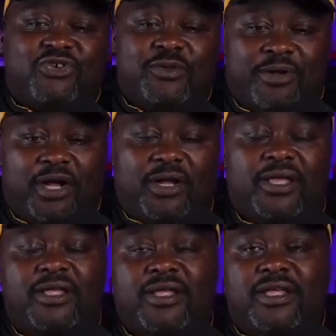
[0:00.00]
bug
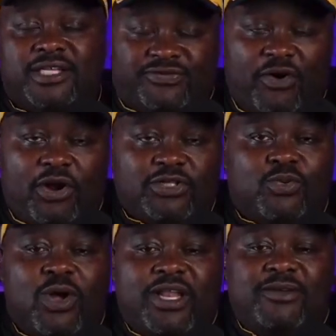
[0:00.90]
as far as
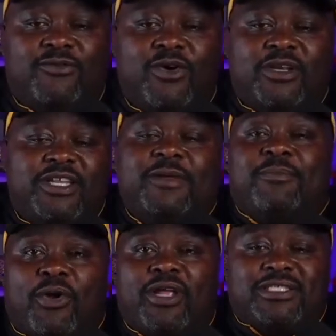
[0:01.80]
what he
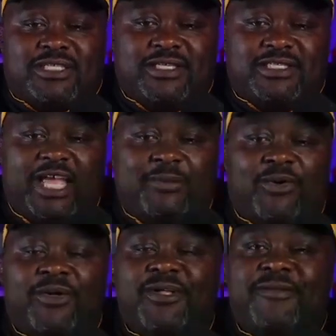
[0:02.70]
brings to the table.
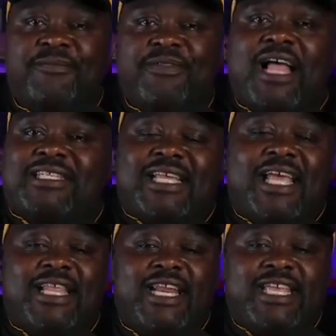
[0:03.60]
Not saying
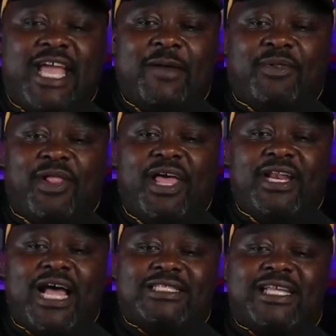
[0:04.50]
that he can't play,
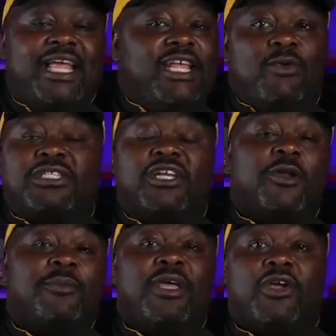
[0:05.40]
not saying he wasn't going to
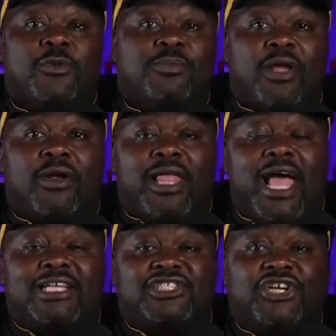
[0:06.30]
be a good player
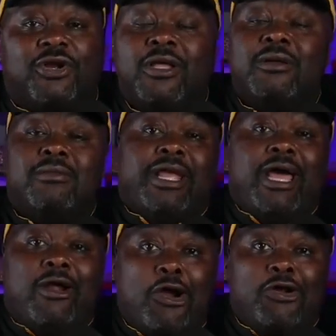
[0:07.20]
last year, but he got
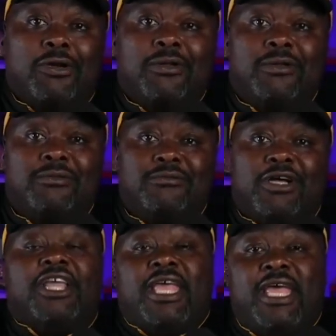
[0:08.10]
hurt.
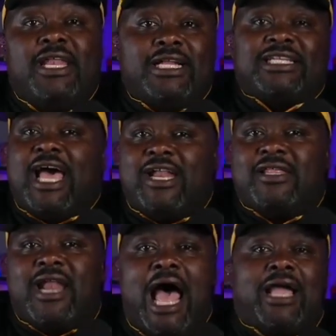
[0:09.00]
Again, that's kind of the
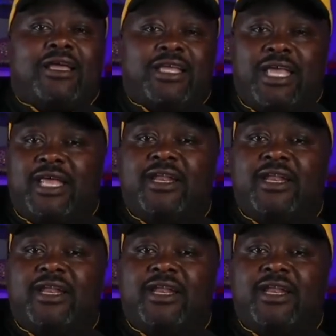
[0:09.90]
knock. Again,